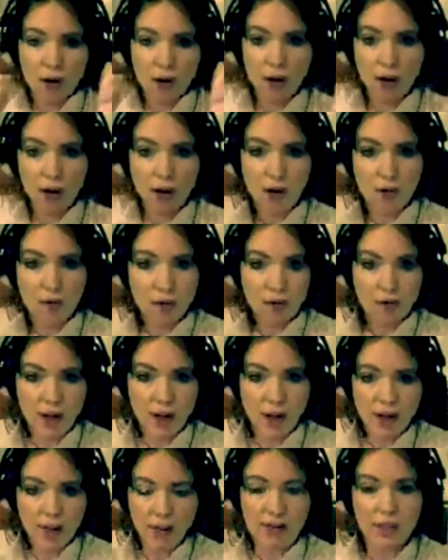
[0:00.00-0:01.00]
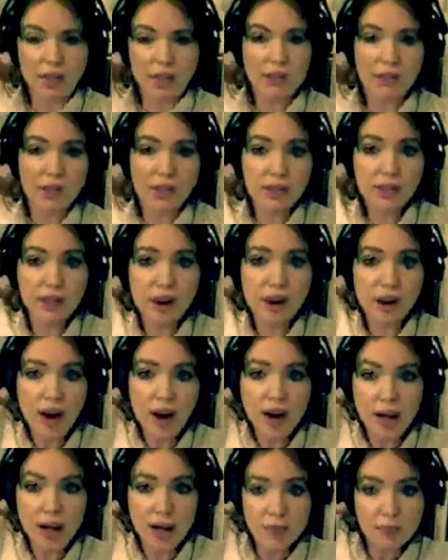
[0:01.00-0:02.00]
of faith, giving the
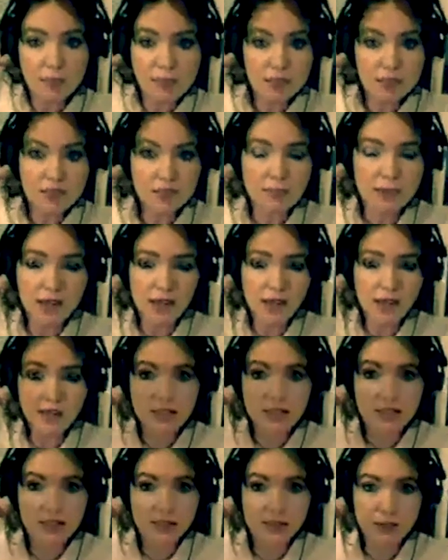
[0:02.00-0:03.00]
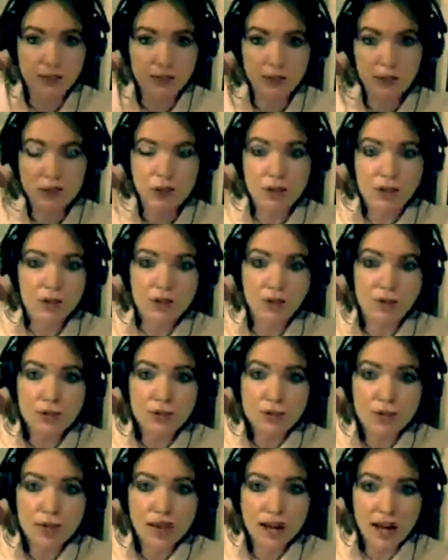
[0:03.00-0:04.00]
higher perspective through
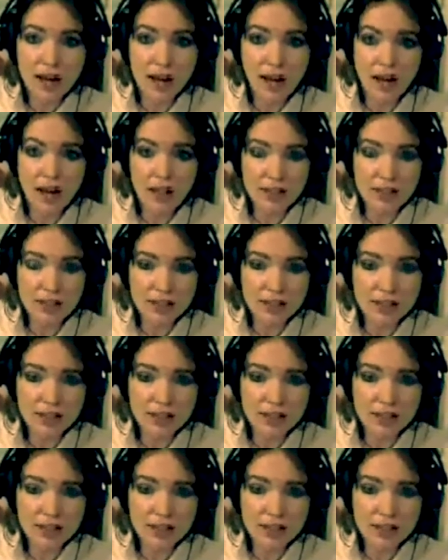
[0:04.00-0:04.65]
the heart